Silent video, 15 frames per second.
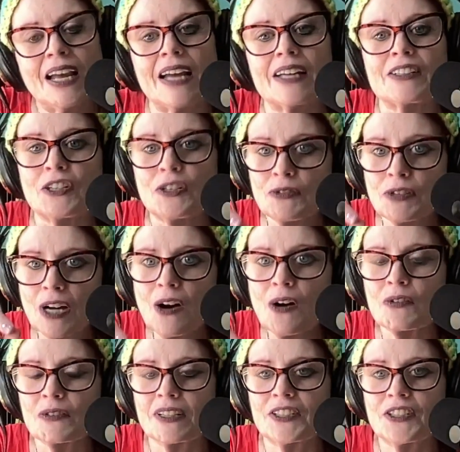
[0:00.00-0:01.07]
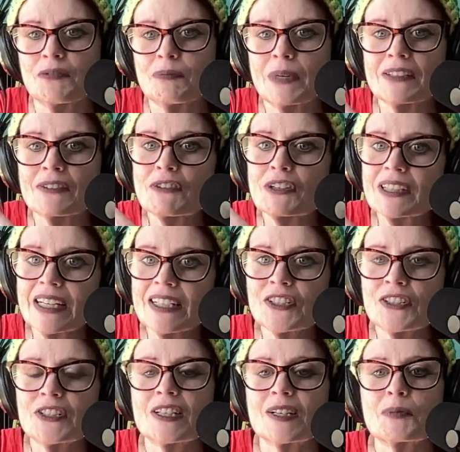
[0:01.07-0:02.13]
And you know that you've been in
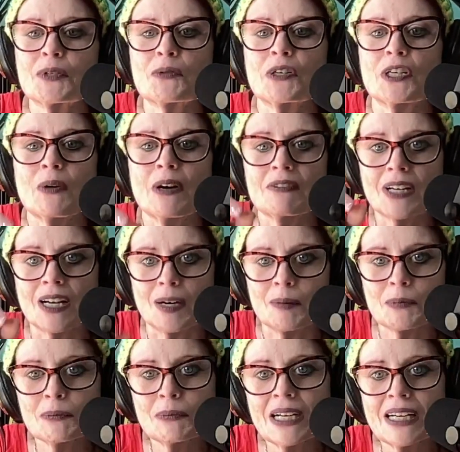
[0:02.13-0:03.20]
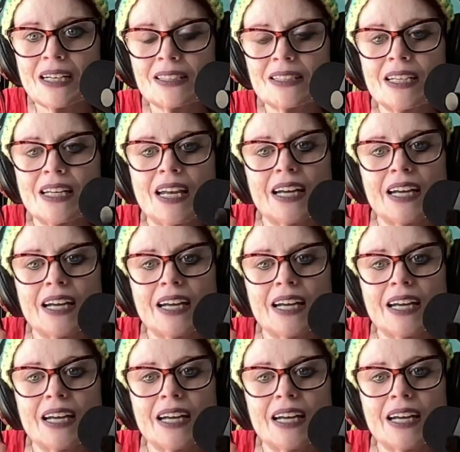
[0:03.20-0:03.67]
relationships where you have compromise